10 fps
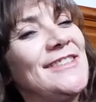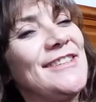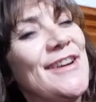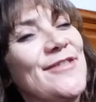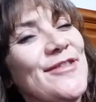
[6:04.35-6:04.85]

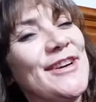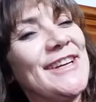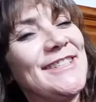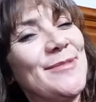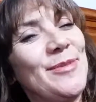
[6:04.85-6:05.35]
Don't
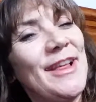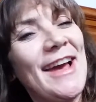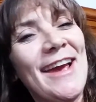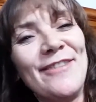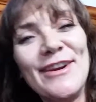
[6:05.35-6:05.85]
forget to
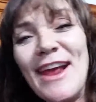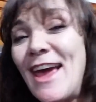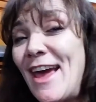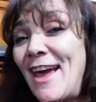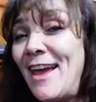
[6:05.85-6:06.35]
play every
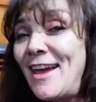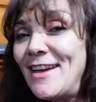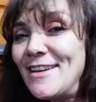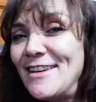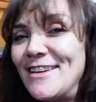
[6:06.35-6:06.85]
day,
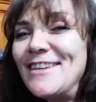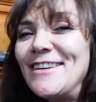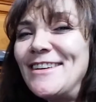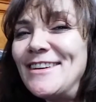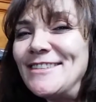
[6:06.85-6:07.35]

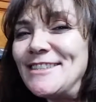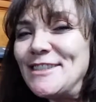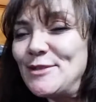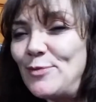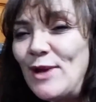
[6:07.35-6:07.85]
and
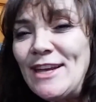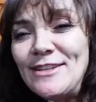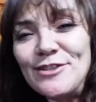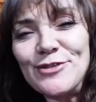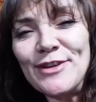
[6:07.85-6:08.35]
sweet
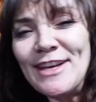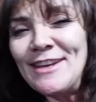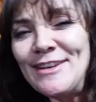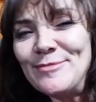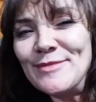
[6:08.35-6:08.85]

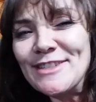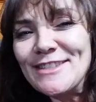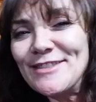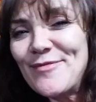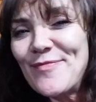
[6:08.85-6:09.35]
dreams.